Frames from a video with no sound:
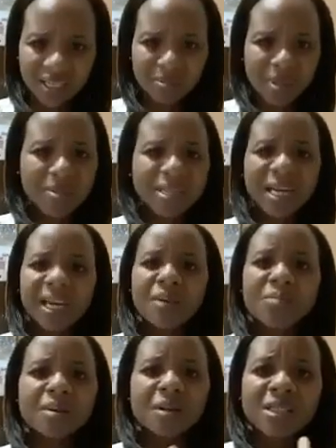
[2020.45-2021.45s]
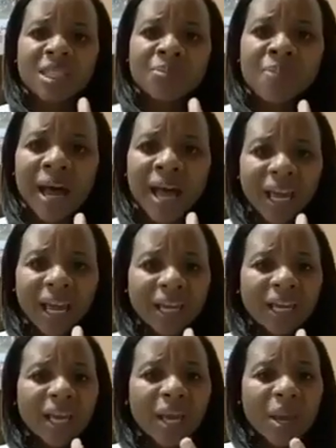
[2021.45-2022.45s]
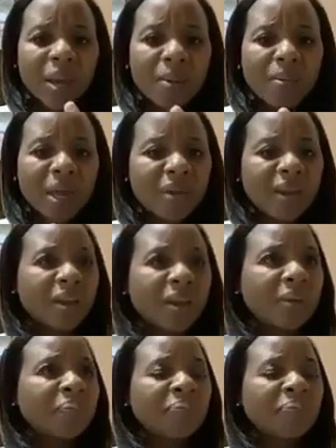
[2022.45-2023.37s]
Maybe it's an impulse buy. Maybe